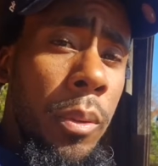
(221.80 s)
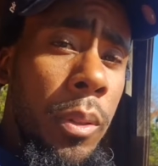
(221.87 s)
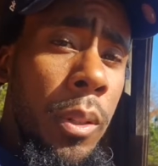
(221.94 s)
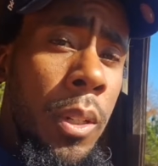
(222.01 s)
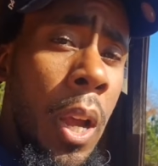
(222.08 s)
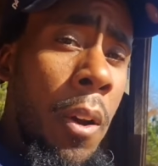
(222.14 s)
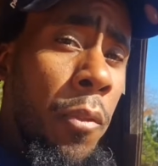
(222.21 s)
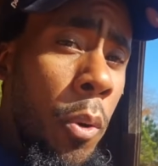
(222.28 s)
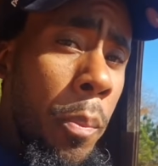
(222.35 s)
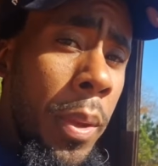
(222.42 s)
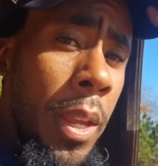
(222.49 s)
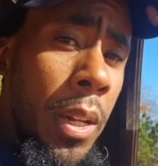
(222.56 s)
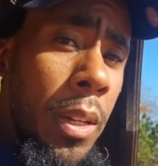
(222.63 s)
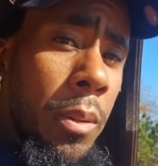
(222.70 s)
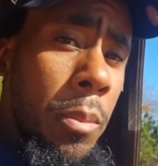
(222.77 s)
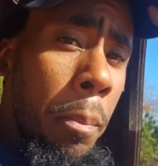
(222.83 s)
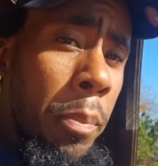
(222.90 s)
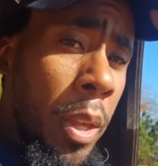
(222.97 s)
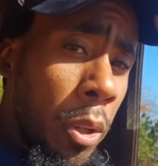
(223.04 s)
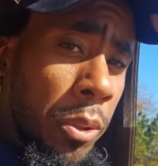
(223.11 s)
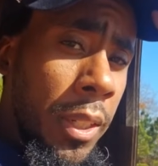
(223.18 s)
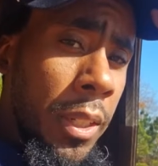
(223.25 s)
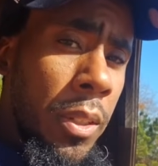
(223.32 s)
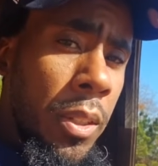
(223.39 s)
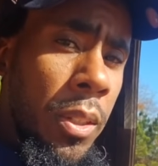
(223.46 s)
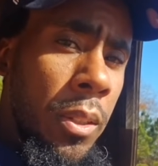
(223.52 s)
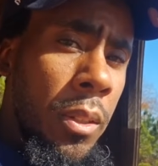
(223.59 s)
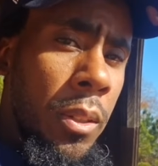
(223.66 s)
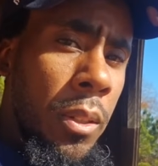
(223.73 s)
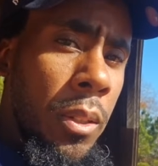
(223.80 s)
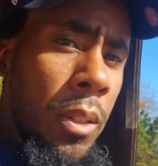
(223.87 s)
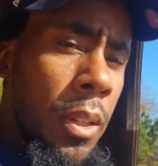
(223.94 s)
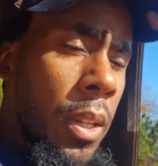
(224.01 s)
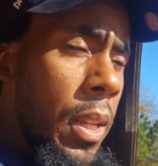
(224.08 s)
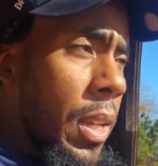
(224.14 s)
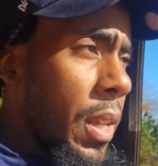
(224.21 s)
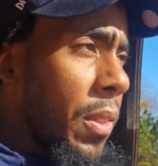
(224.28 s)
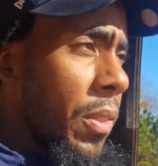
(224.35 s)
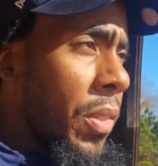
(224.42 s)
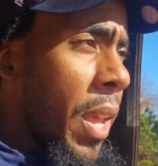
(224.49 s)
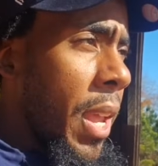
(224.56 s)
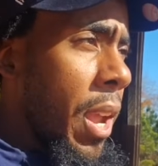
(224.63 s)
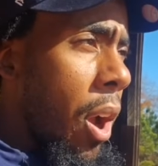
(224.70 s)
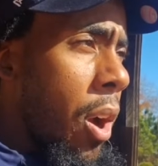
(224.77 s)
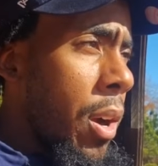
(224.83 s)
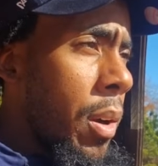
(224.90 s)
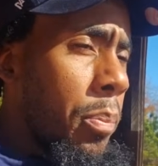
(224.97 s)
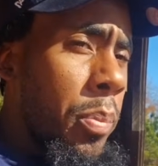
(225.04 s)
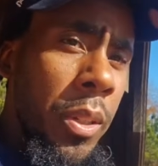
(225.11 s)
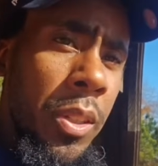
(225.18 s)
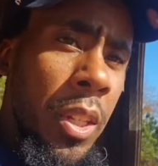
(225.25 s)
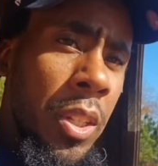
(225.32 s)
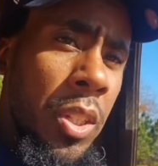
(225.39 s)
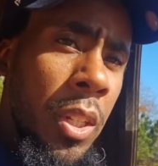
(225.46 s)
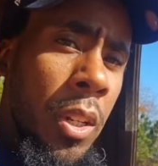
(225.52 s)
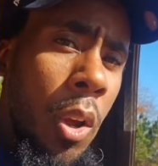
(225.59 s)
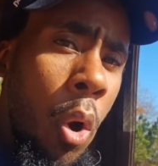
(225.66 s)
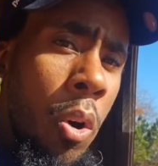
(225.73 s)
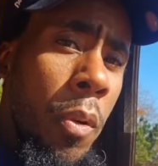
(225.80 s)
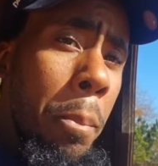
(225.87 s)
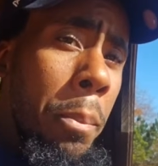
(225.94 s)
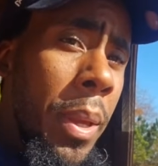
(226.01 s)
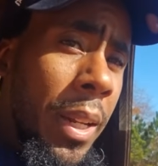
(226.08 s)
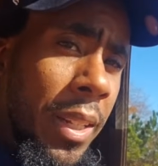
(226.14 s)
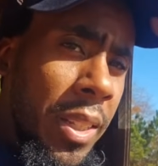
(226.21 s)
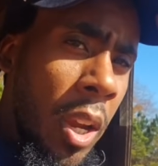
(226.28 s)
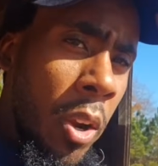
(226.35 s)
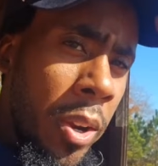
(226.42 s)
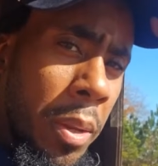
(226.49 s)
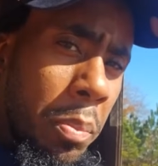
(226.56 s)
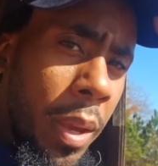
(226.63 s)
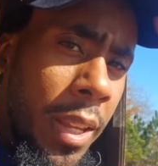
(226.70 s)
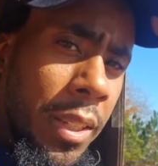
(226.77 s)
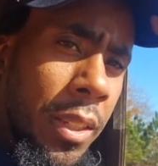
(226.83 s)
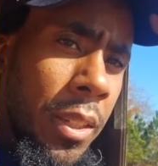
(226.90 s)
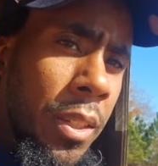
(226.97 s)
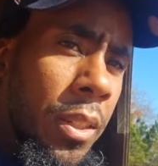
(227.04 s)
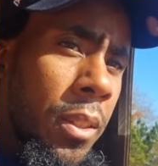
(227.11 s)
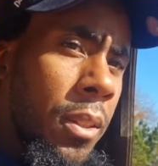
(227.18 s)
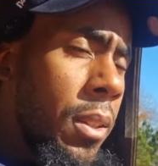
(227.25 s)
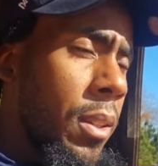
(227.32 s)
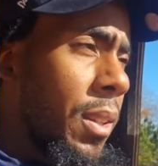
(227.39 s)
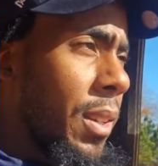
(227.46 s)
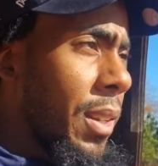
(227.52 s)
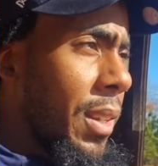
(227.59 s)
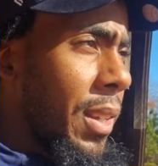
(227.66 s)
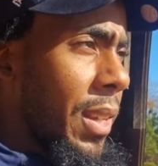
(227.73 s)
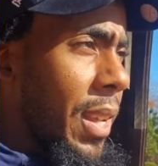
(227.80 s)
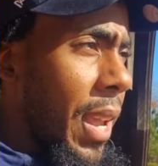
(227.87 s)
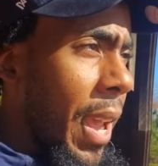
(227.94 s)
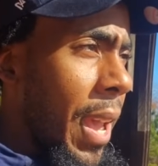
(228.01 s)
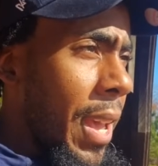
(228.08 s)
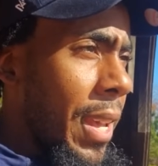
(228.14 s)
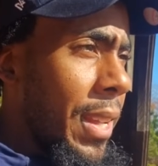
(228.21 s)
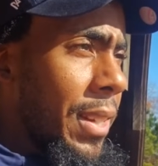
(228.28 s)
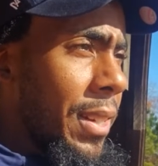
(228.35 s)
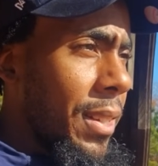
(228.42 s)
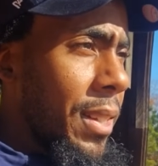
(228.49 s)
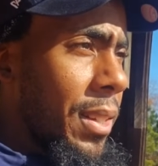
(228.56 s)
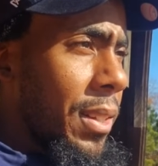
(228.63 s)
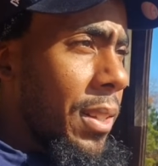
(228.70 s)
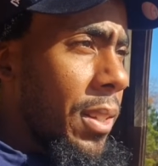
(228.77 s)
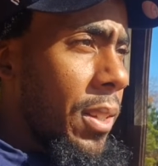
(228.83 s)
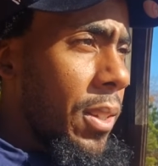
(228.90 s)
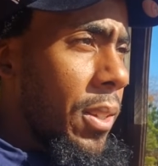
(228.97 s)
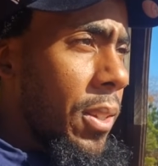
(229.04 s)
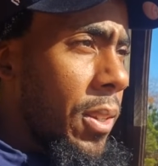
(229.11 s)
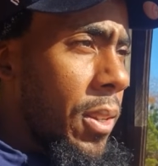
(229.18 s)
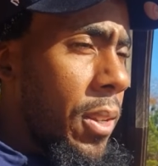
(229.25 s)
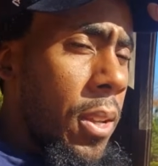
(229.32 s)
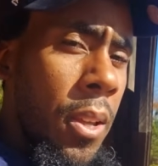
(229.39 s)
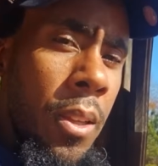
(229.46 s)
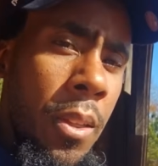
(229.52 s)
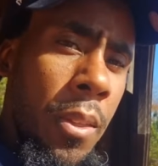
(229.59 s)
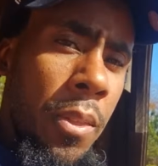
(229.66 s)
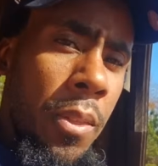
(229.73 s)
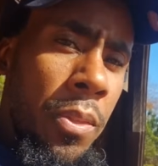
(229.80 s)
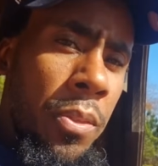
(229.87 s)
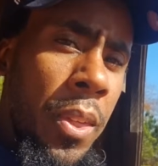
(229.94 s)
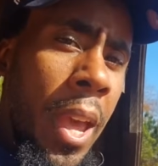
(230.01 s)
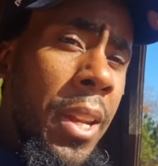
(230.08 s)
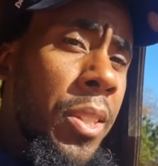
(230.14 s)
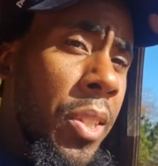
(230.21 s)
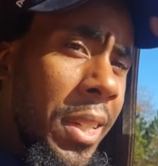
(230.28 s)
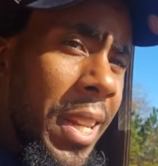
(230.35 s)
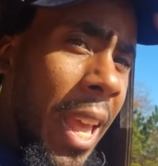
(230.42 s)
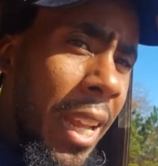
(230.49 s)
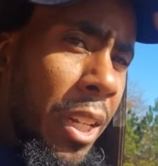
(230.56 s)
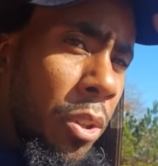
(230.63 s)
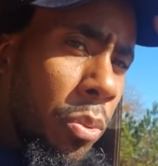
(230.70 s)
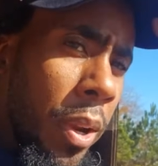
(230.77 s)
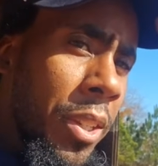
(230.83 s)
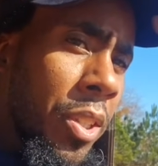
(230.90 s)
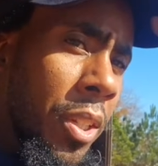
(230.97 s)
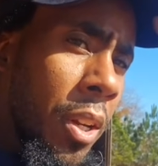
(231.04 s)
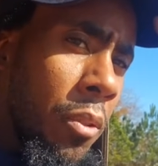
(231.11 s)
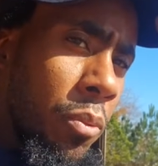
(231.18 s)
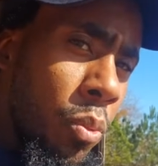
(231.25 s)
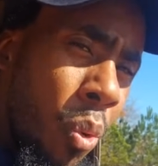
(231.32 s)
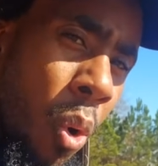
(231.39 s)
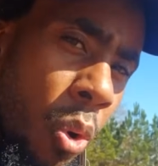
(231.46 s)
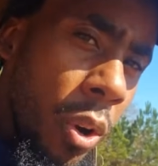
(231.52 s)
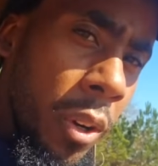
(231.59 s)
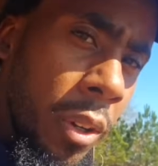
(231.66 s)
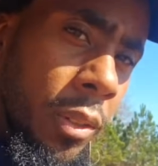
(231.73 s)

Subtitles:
government buildings. They are positioned over military bases. And that is a declaration of war.